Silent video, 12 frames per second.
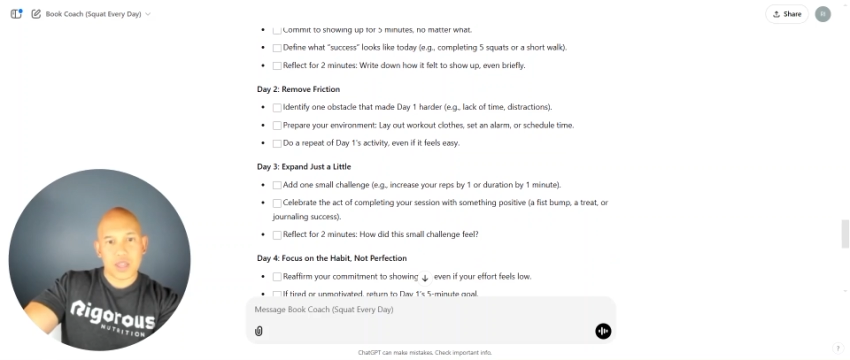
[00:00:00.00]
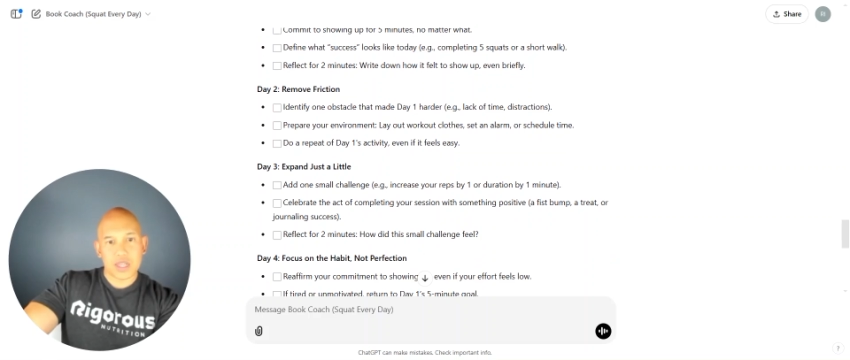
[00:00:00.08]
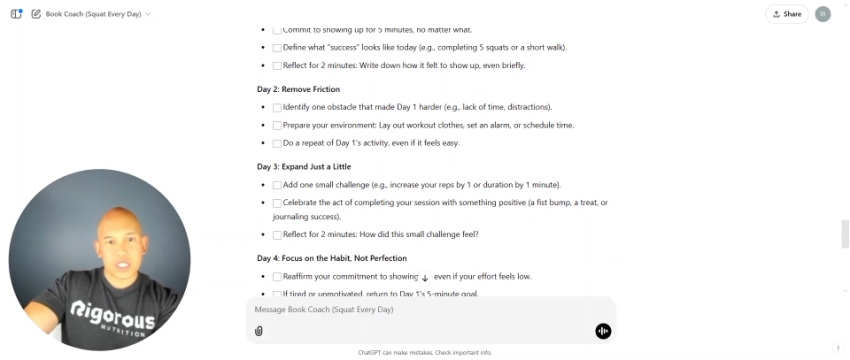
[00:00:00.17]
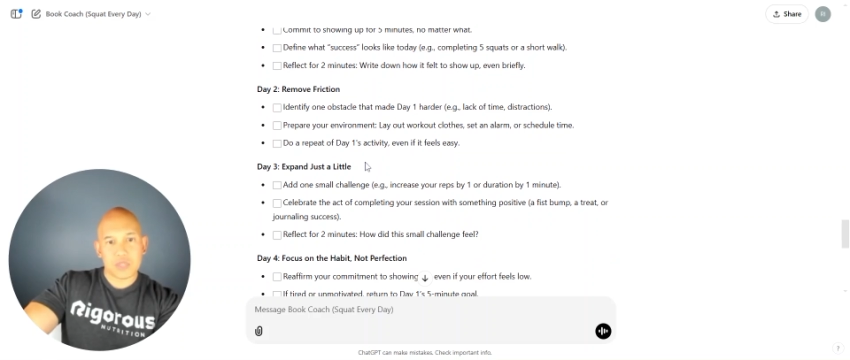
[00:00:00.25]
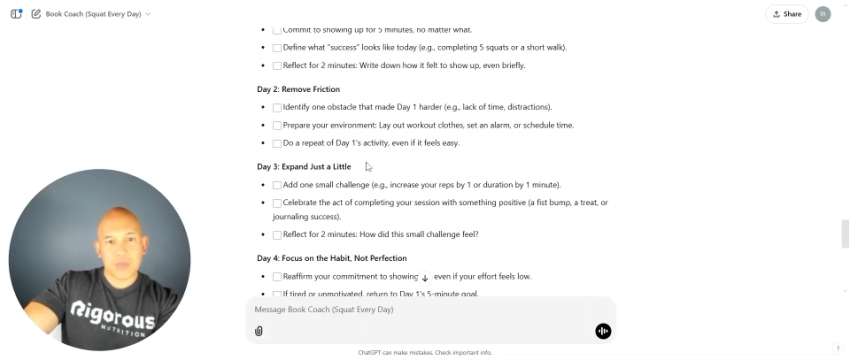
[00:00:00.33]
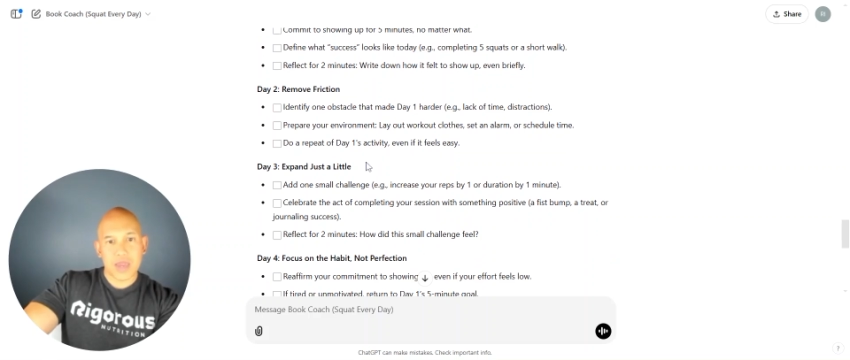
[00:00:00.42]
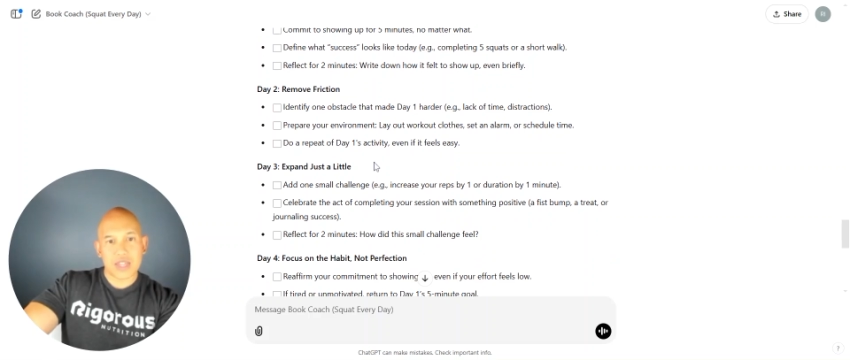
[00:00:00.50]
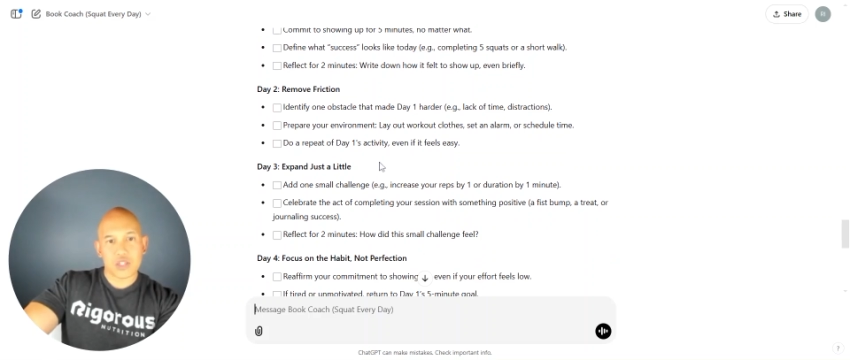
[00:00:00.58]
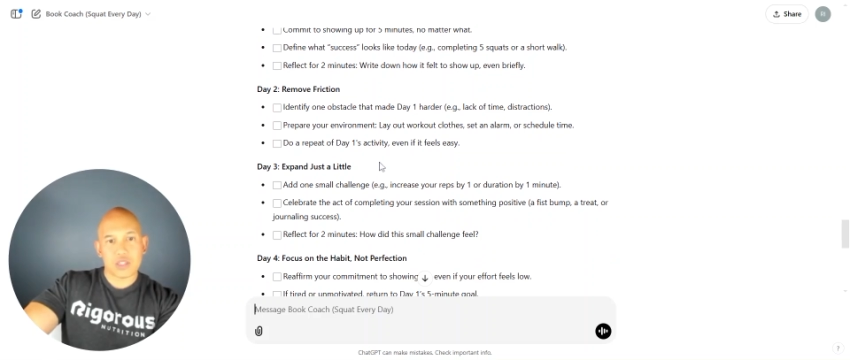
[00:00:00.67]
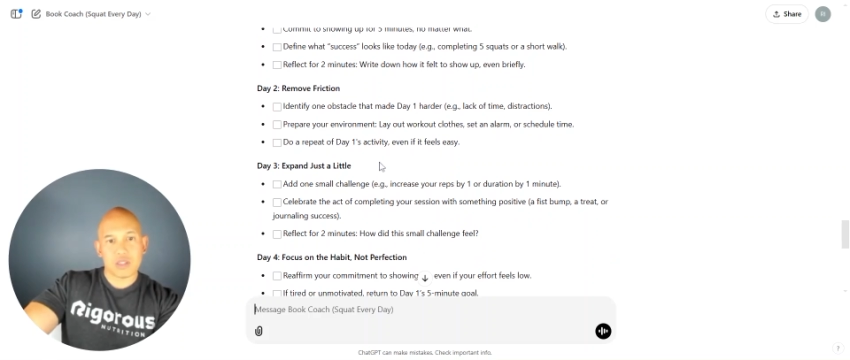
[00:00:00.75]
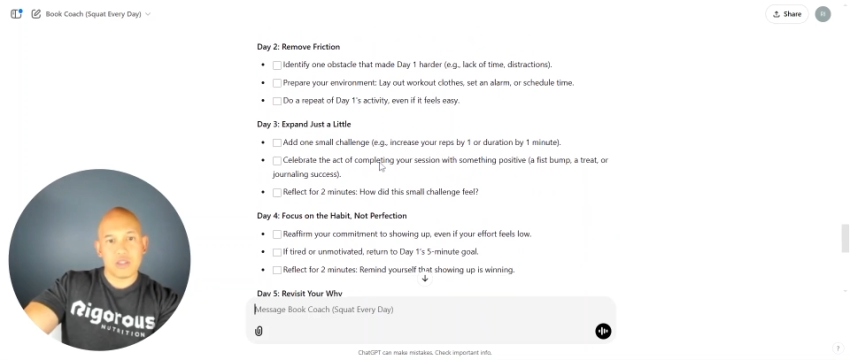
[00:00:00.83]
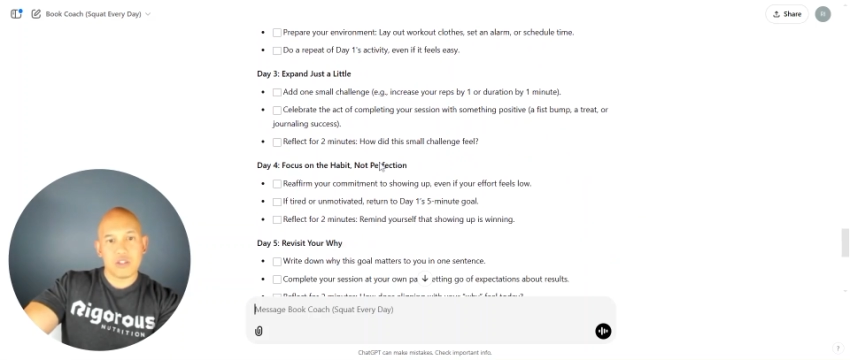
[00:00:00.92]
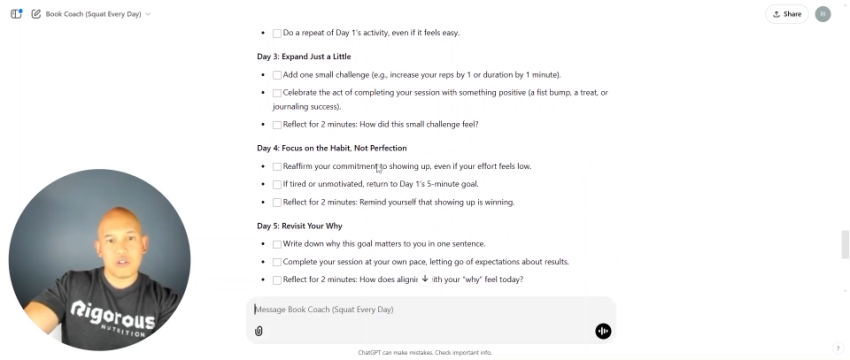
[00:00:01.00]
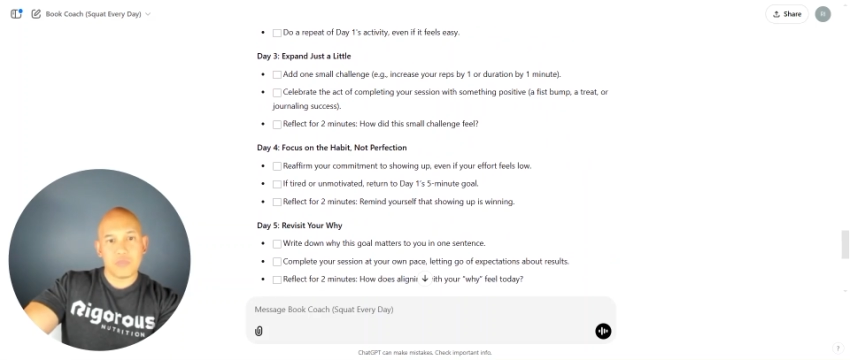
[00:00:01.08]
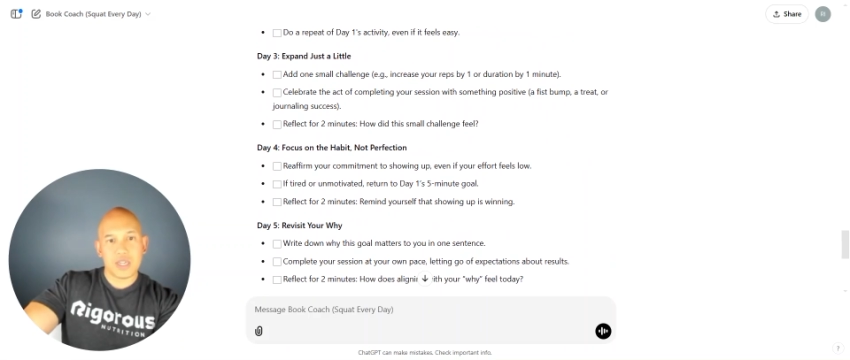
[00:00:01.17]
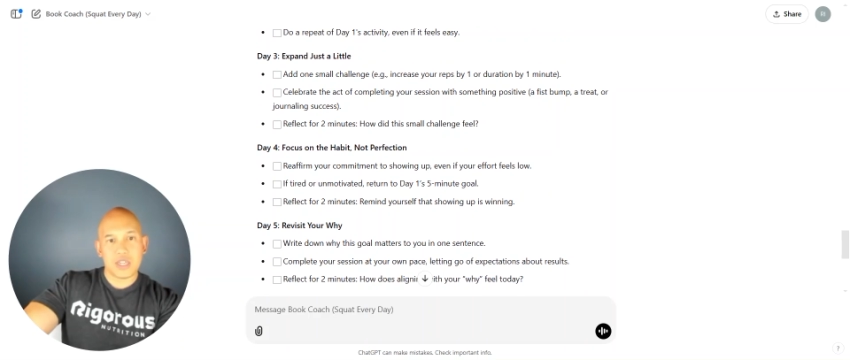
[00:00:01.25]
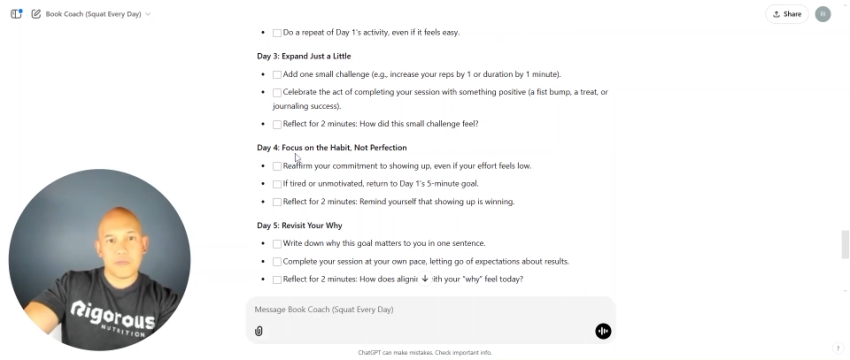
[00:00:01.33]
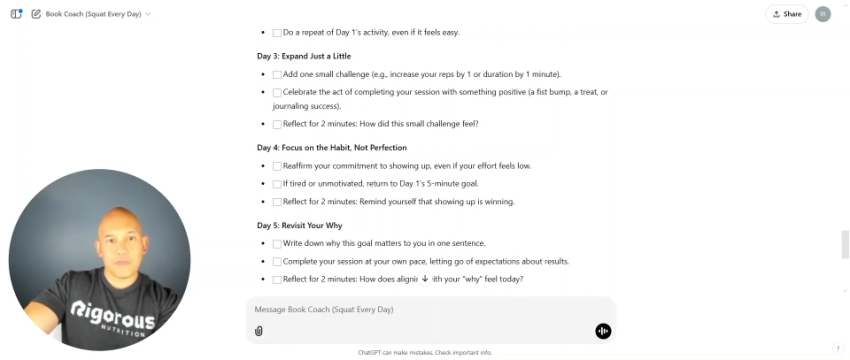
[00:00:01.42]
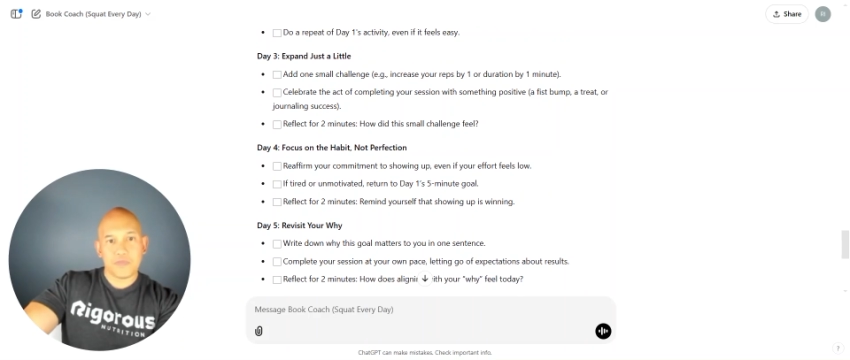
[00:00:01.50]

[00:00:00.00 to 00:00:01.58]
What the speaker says: expand just a little bit,